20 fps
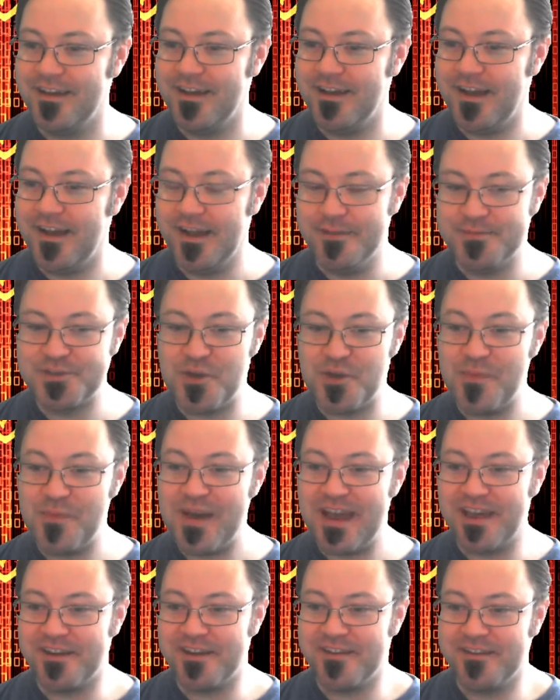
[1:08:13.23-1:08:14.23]
I am so
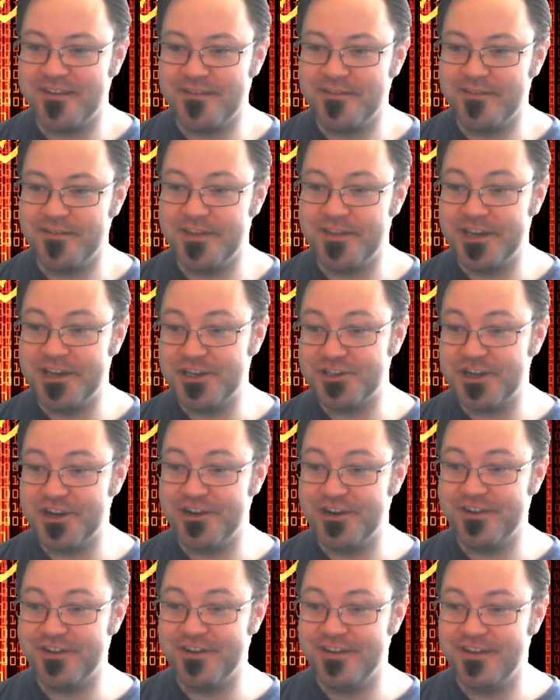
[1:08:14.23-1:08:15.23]
bad that I
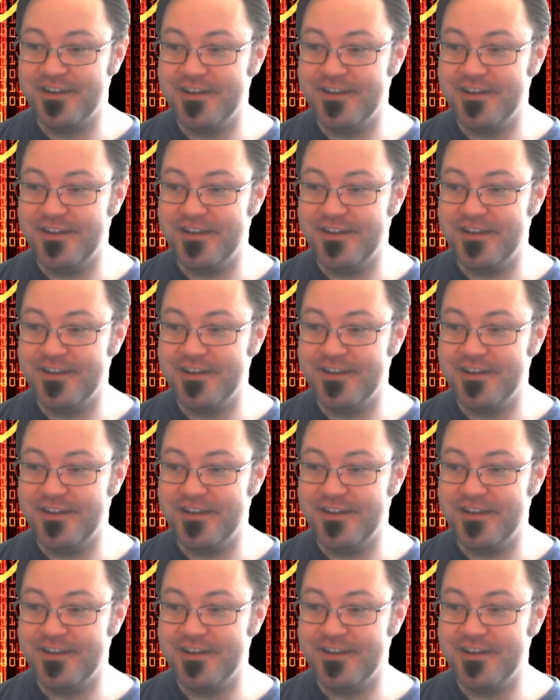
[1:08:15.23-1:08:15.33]
shared